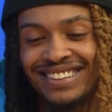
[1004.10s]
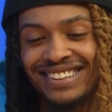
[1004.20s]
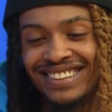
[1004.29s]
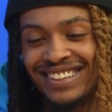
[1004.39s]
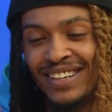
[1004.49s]

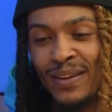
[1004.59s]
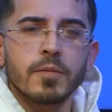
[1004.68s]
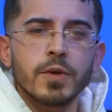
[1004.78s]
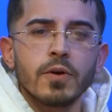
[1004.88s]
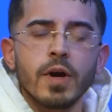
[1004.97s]
Yeah, because I
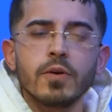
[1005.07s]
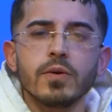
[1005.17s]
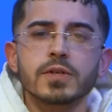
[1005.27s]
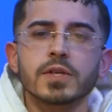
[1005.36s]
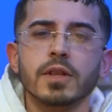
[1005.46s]

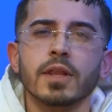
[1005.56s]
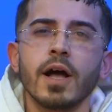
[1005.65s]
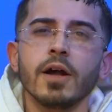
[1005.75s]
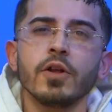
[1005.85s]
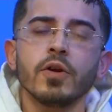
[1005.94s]
notice a
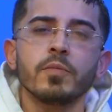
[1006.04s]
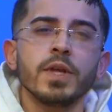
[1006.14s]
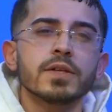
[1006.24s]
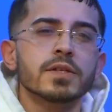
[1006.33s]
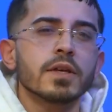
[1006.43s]
lot of your
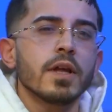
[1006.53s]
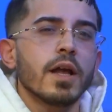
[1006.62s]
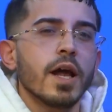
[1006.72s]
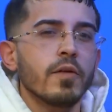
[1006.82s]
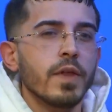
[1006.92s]
beats
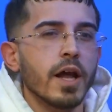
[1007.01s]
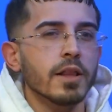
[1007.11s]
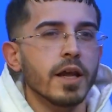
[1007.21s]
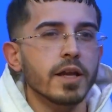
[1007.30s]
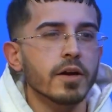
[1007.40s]
have that
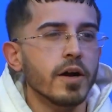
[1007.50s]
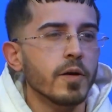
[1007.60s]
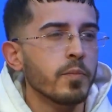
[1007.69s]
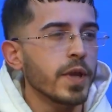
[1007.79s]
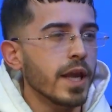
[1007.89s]
like
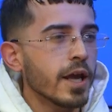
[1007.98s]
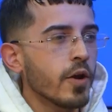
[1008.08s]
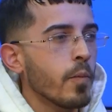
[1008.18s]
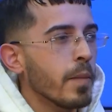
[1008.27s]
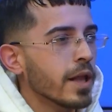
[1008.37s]

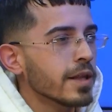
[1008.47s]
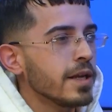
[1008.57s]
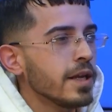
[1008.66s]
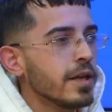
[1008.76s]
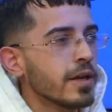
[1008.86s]
piano
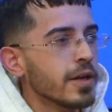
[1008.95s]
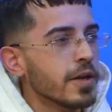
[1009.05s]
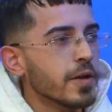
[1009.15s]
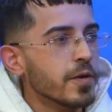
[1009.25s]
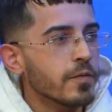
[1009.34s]
melody
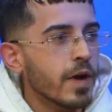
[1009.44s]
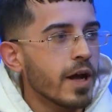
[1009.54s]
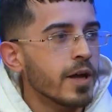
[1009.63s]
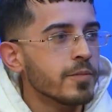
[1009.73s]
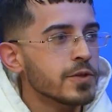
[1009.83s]

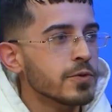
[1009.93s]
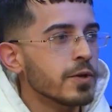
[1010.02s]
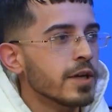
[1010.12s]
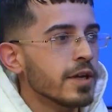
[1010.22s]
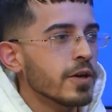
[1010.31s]
vibe to
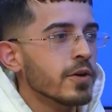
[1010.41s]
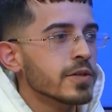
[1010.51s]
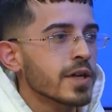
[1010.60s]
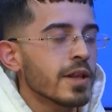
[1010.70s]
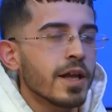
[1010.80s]
it.
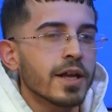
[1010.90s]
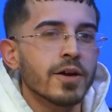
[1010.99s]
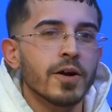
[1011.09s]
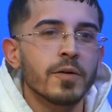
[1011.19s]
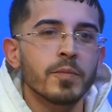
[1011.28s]
It's got like
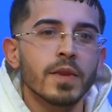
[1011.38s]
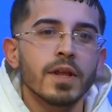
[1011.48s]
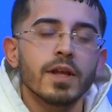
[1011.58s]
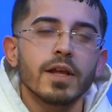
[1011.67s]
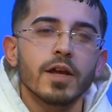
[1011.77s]

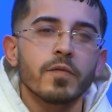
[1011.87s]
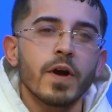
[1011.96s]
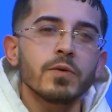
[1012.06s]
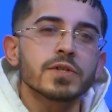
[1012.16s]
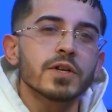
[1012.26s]
if
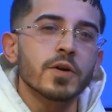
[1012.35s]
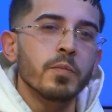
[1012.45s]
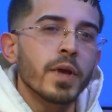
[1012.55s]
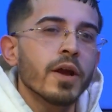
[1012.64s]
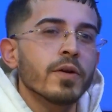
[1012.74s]
I was to
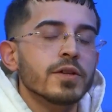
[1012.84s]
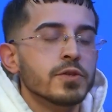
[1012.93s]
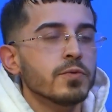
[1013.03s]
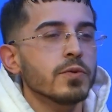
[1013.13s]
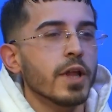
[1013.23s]
compare it
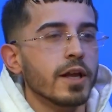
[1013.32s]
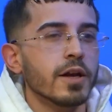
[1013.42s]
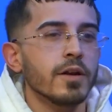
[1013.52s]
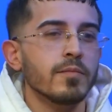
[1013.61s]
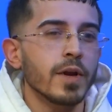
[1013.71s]
to like
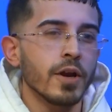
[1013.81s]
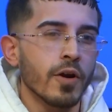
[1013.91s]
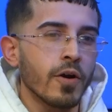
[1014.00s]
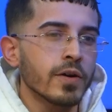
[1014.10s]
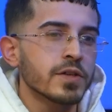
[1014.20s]
an
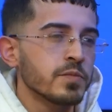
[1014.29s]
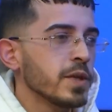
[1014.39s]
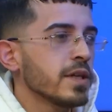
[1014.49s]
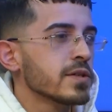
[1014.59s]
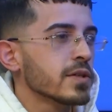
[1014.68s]
artist
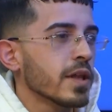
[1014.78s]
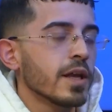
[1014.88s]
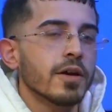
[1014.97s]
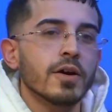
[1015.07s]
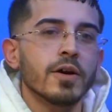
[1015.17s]
beats,
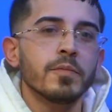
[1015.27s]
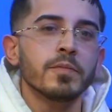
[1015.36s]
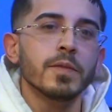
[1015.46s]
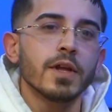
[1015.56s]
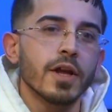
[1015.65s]
like
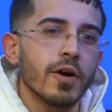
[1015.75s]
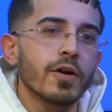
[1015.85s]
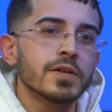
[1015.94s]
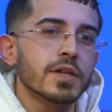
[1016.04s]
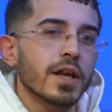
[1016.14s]
an
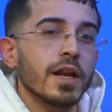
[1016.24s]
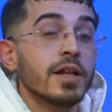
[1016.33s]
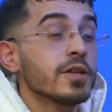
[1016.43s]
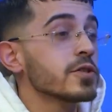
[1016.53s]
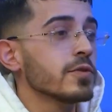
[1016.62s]
artist, like an
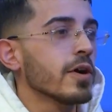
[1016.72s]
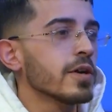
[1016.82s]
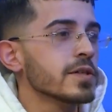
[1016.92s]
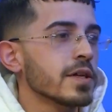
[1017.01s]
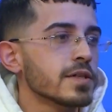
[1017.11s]
industry
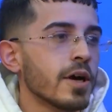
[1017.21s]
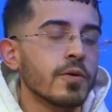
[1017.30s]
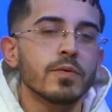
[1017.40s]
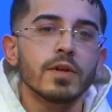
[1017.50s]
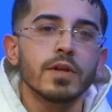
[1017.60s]
artist that's
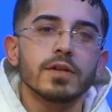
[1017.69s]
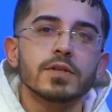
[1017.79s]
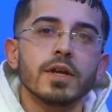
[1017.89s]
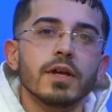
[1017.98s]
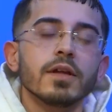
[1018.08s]
out
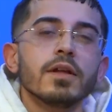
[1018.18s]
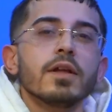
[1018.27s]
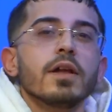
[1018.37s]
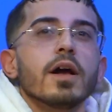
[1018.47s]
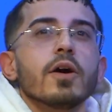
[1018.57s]
today,
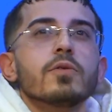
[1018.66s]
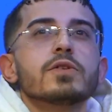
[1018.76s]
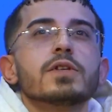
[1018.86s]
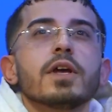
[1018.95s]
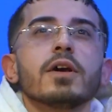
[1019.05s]
I
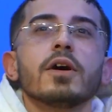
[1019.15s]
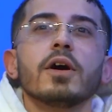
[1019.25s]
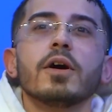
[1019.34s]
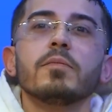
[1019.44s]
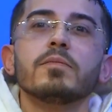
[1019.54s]
would say
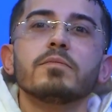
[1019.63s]
I